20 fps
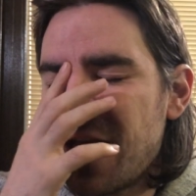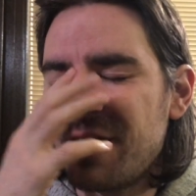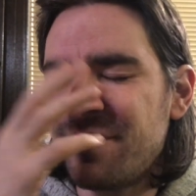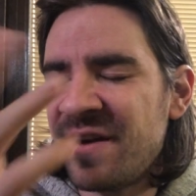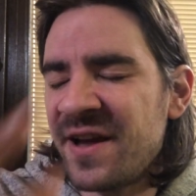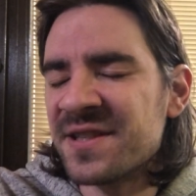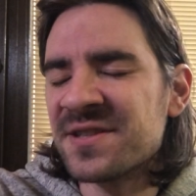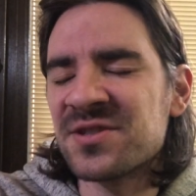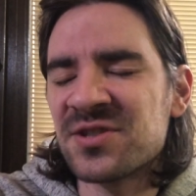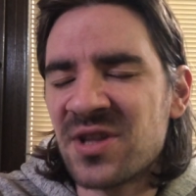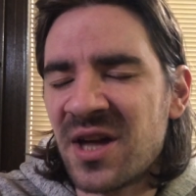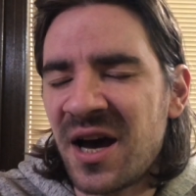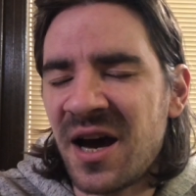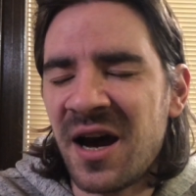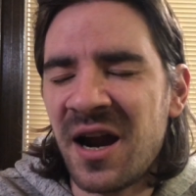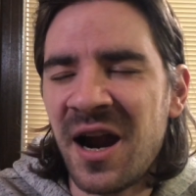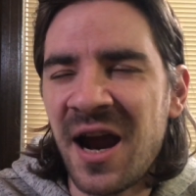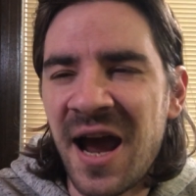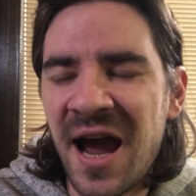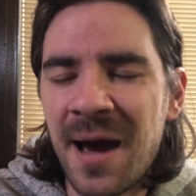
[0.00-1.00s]
events that
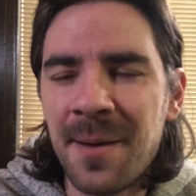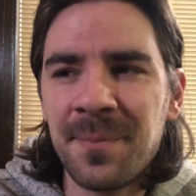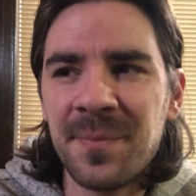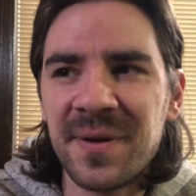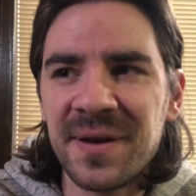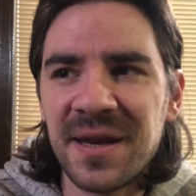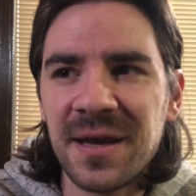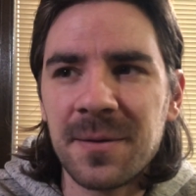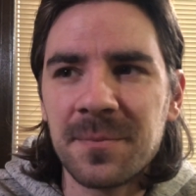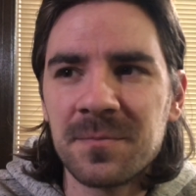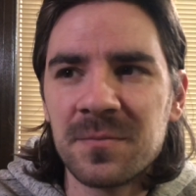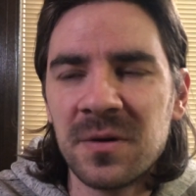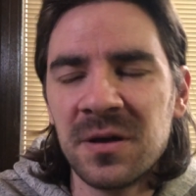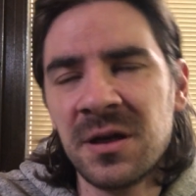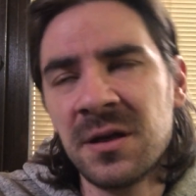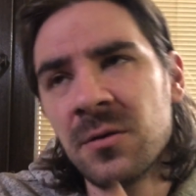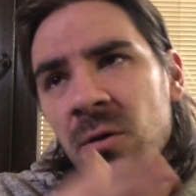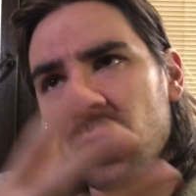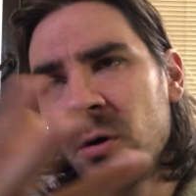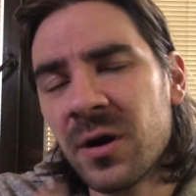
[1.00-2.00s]
are happening,
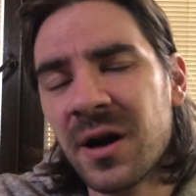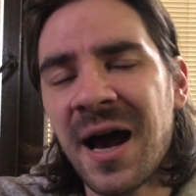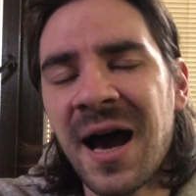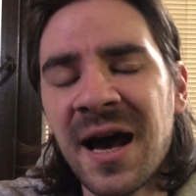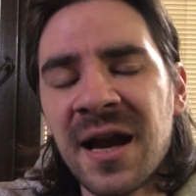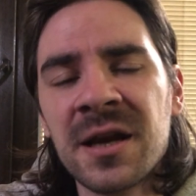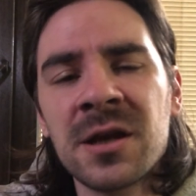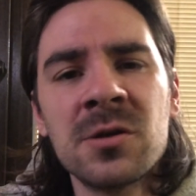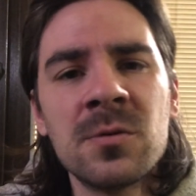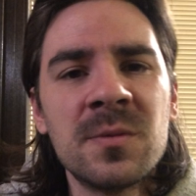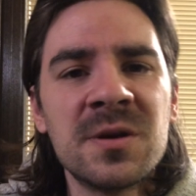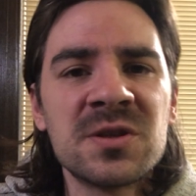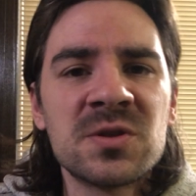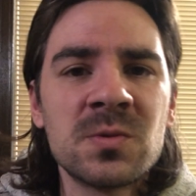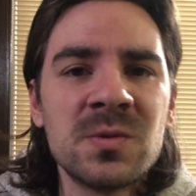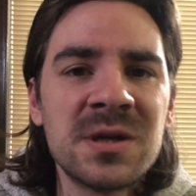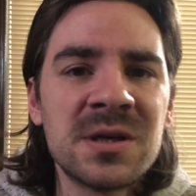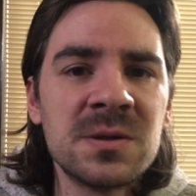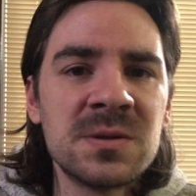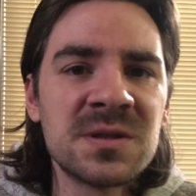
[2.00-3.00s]
or
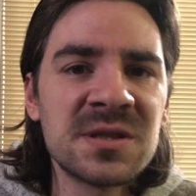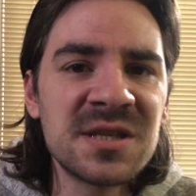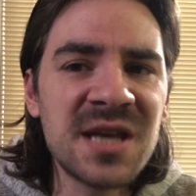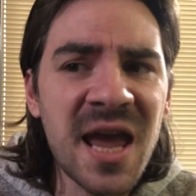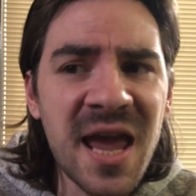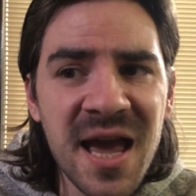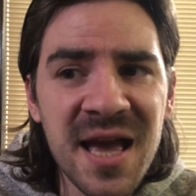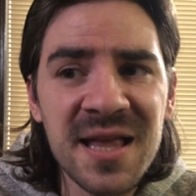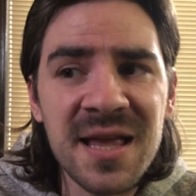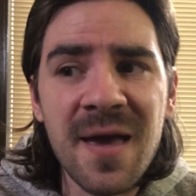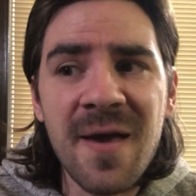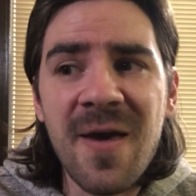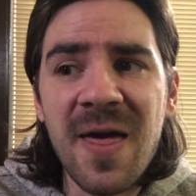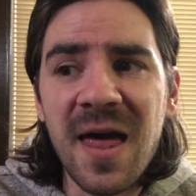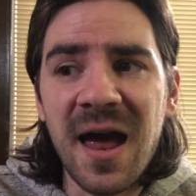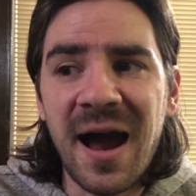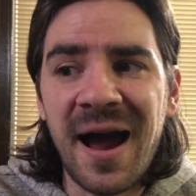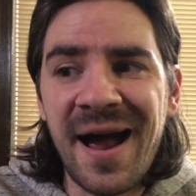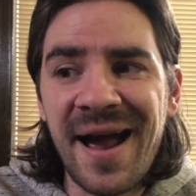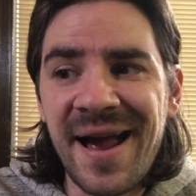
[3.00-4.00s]
arguments, we could say it.
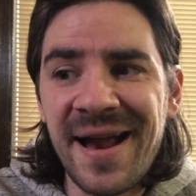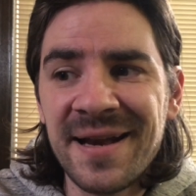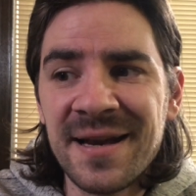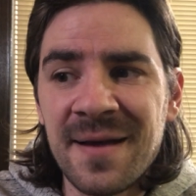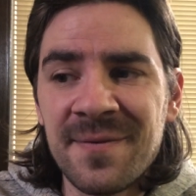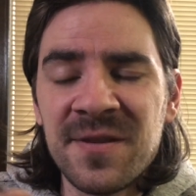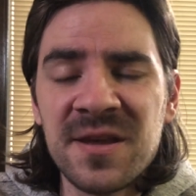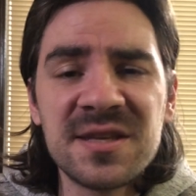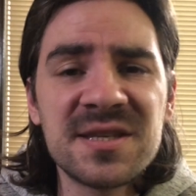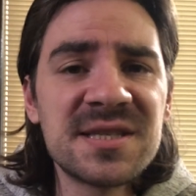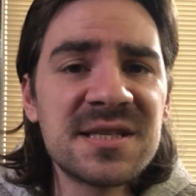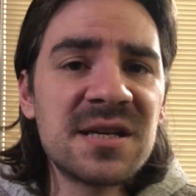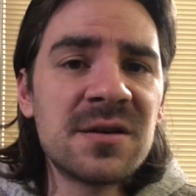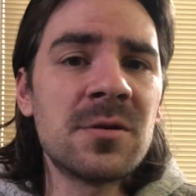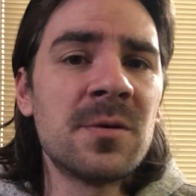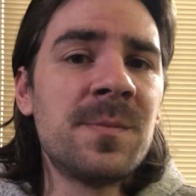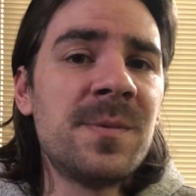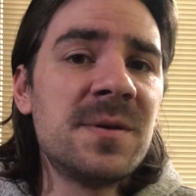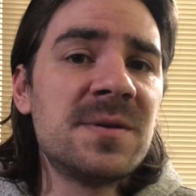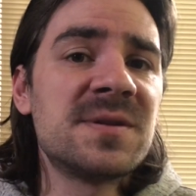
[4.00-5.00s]
And this
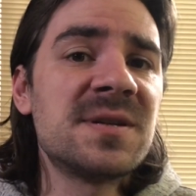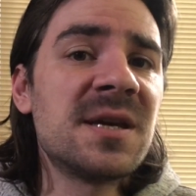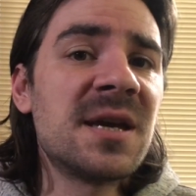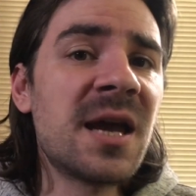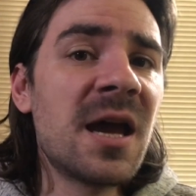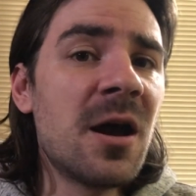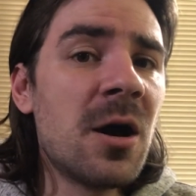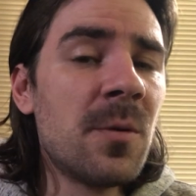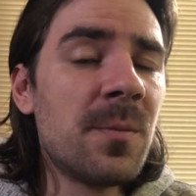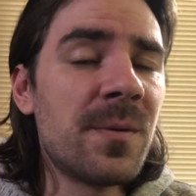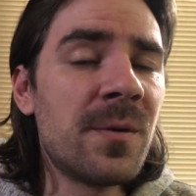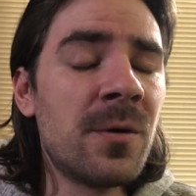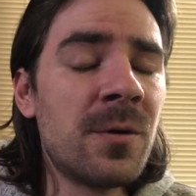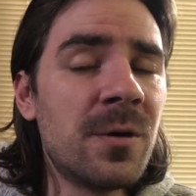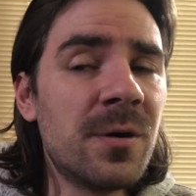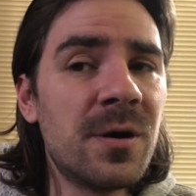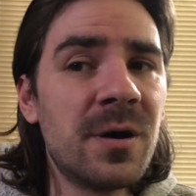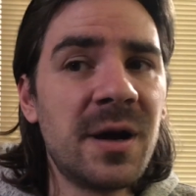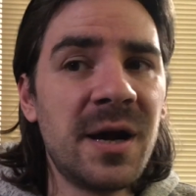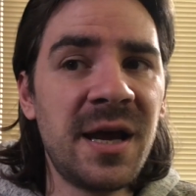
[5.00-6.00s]
therapeutic help
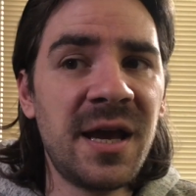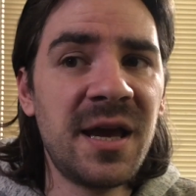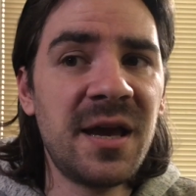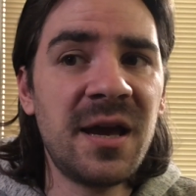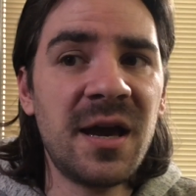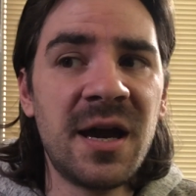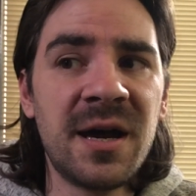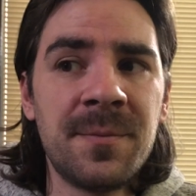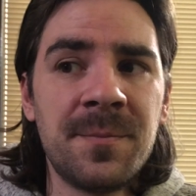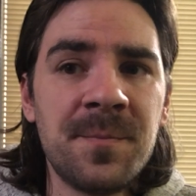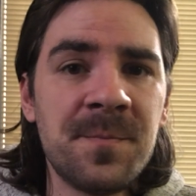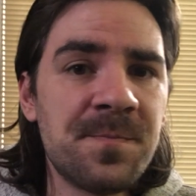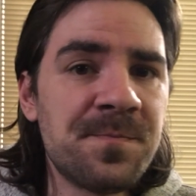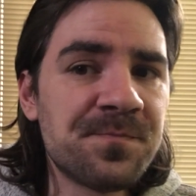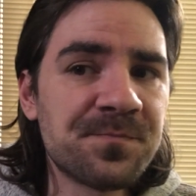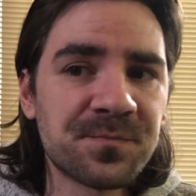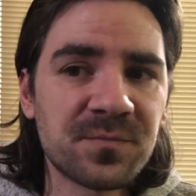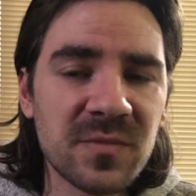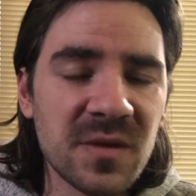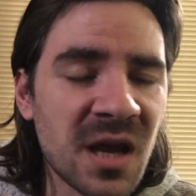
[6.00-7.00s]
or a
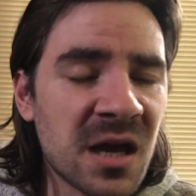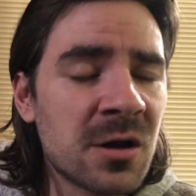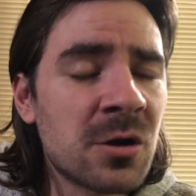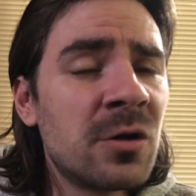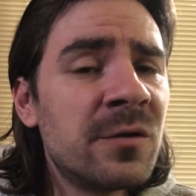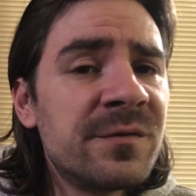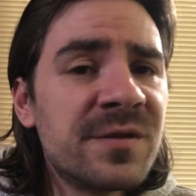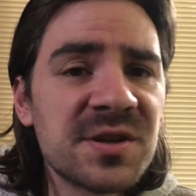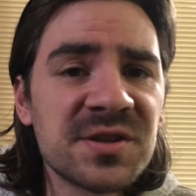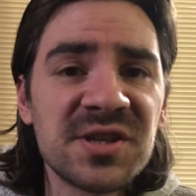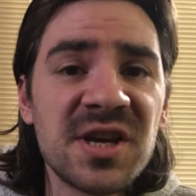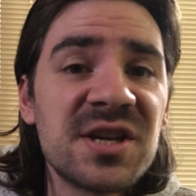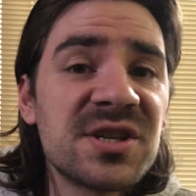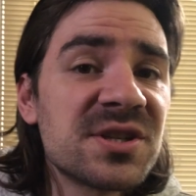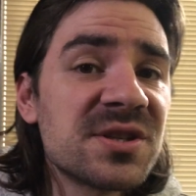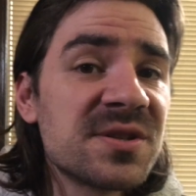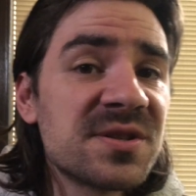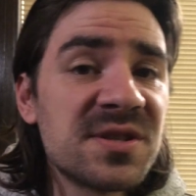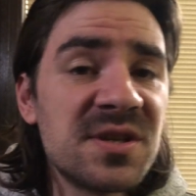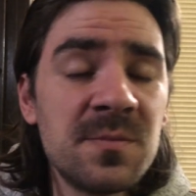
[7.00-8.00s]

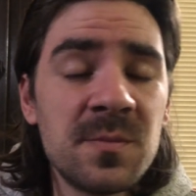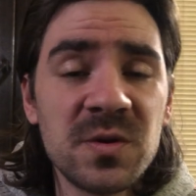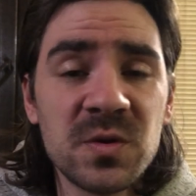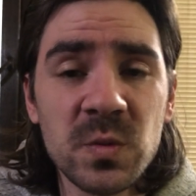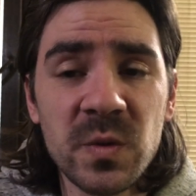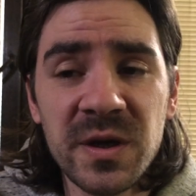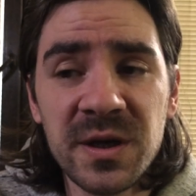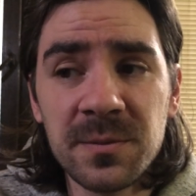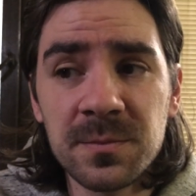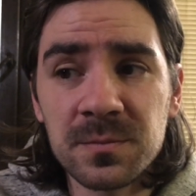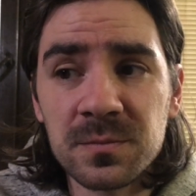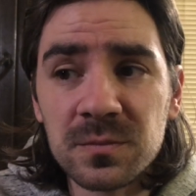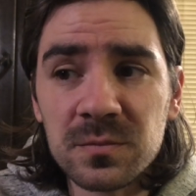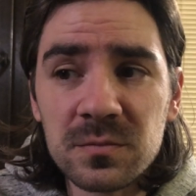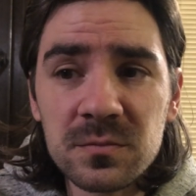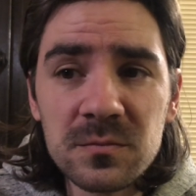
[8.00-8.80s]
conversations in between